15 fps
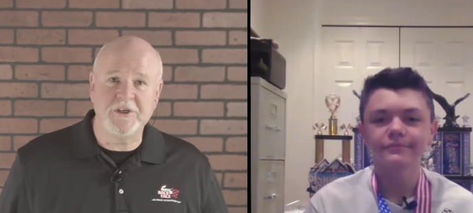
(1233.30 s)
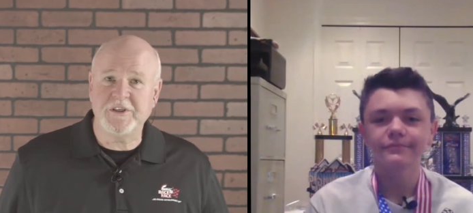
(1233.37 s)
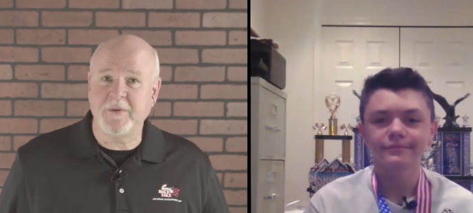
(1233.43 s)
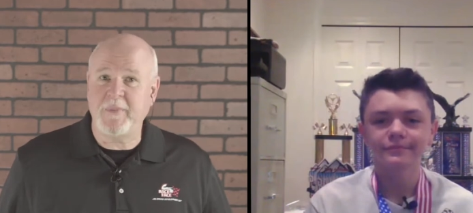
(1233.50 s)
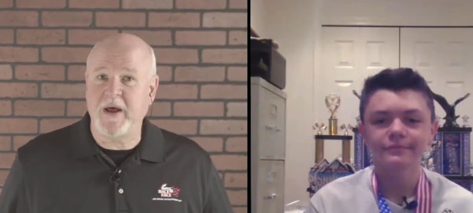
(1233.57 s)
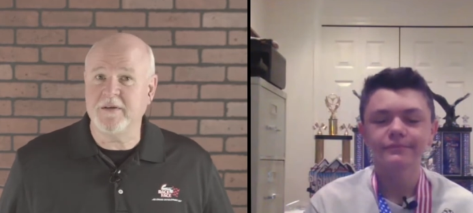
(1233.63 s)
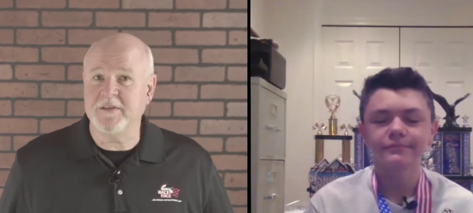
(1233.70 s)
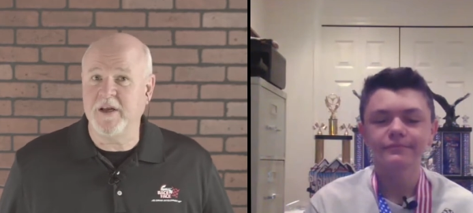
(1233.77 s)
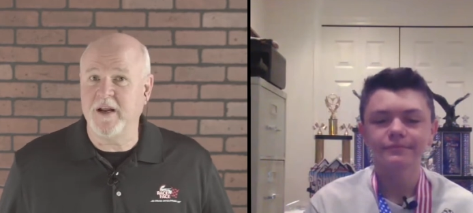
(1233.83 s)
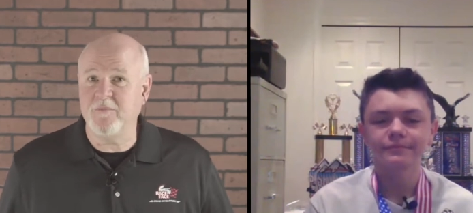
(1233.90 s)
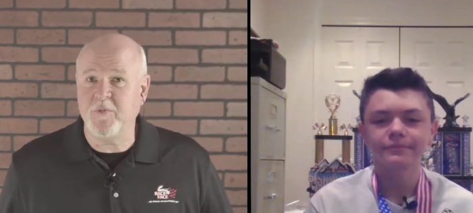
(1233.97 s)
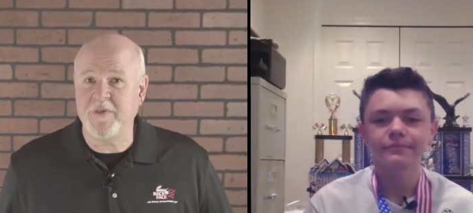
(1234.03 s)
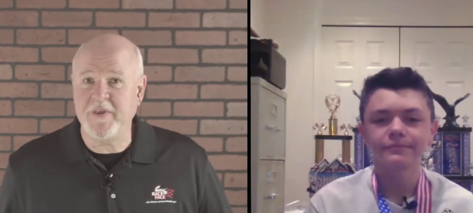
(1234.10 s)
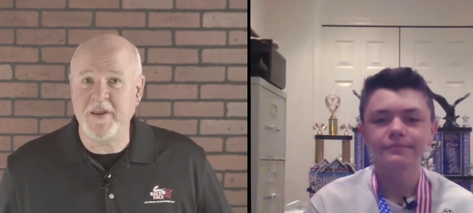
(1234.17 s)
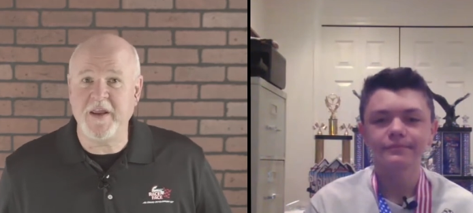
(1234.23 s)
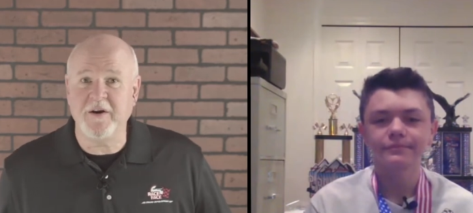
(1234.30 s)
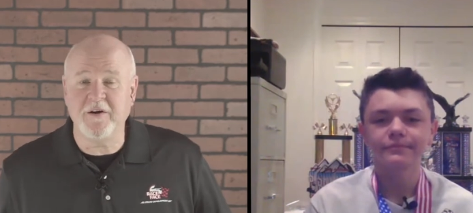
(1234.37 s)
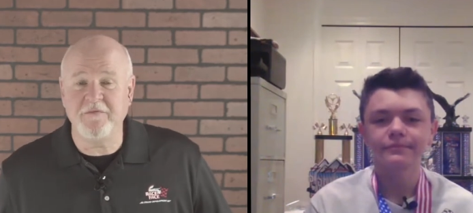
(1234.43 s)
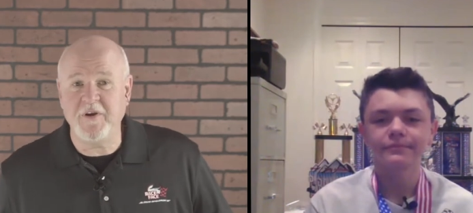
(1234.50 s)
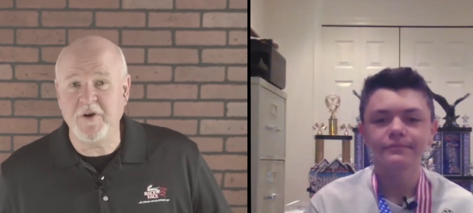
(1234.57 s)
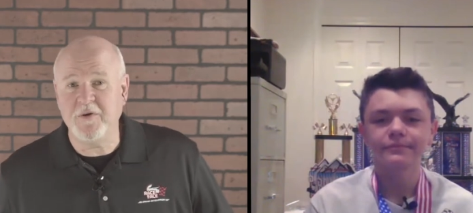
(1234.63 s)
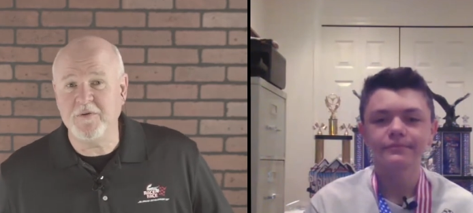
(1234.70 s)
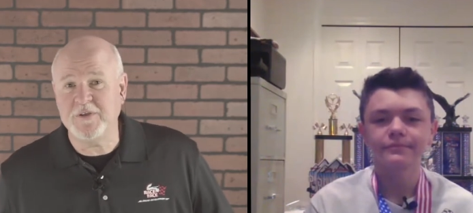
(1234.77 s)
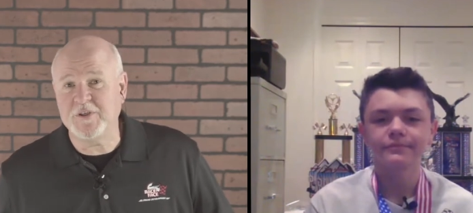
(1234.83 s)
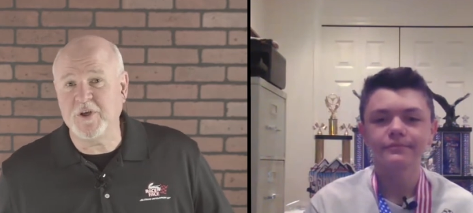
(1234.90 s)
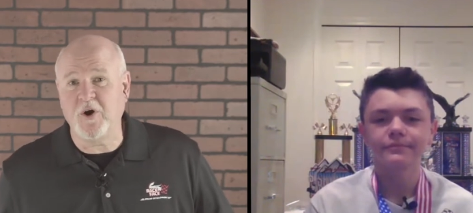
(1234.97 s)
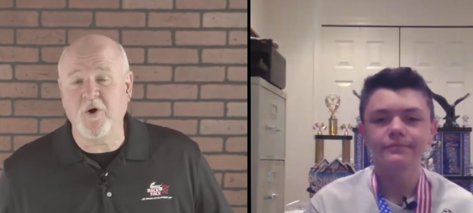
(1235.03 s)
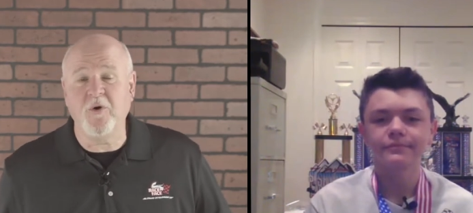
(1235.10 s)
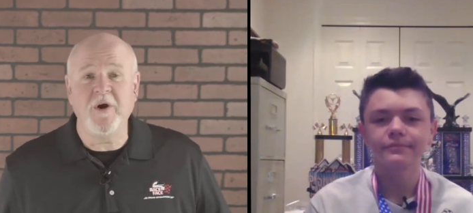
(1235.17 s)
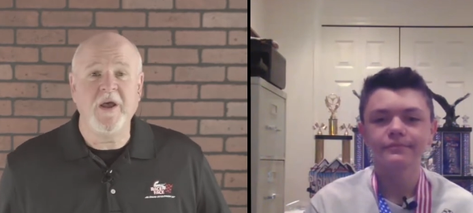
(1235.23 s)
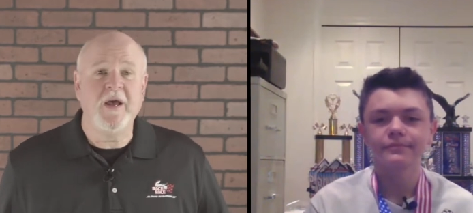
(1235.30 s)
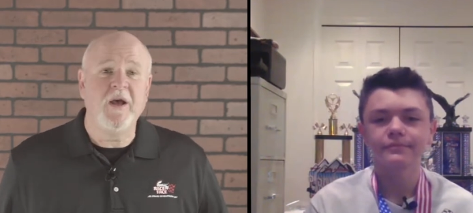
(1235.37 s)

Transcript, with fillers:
Speaker 1: about done with the interview. So